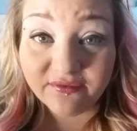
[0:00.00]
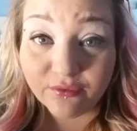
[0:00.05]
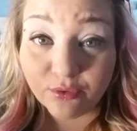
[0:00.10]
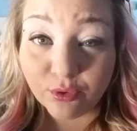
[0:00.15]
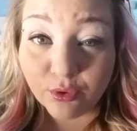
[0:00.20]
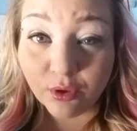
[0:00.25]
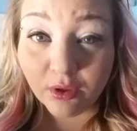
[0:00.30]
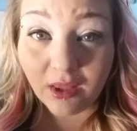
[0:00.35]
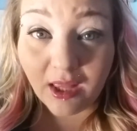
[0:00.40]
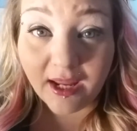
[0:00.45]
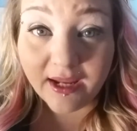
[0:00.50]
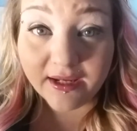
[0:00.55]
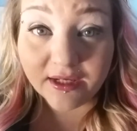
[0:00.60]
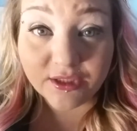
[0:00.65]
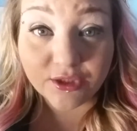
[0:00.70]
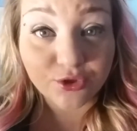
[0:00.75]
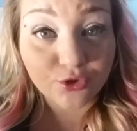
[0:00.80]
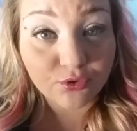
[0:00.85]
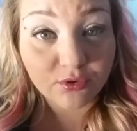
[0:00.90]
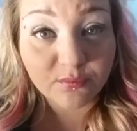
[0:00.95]
for like a
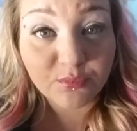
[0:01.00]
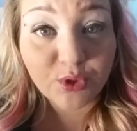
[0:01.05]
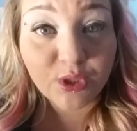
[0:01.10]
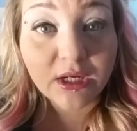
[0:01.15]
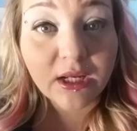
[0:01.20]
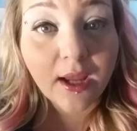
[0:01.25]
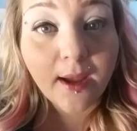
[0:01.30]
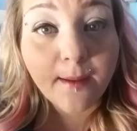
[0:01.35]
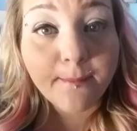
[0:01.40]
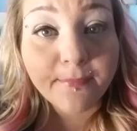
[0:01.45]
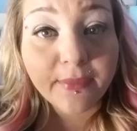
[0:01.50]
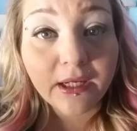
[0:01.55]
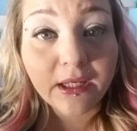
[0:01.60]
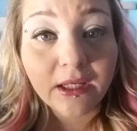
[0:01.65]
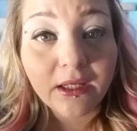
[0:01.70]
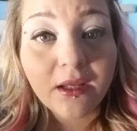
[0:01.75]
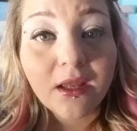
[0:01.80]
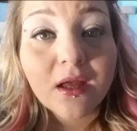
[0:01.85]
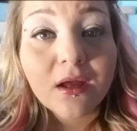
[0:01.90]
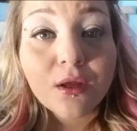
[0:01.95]
distributing
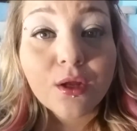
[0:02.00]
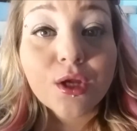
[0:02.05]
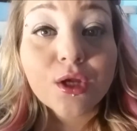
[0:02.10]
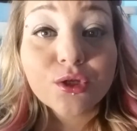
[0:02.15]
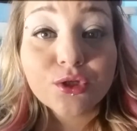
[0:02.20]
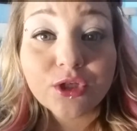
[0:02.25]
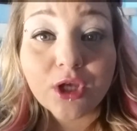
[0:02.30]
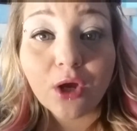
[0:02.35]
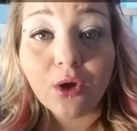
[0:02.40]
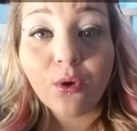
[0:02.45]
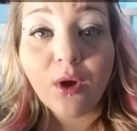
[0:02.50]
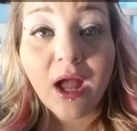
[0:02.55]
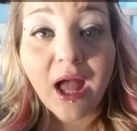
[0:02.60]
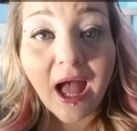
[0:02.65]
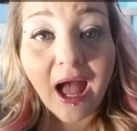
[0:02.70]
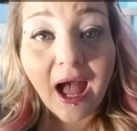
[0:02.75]
company. So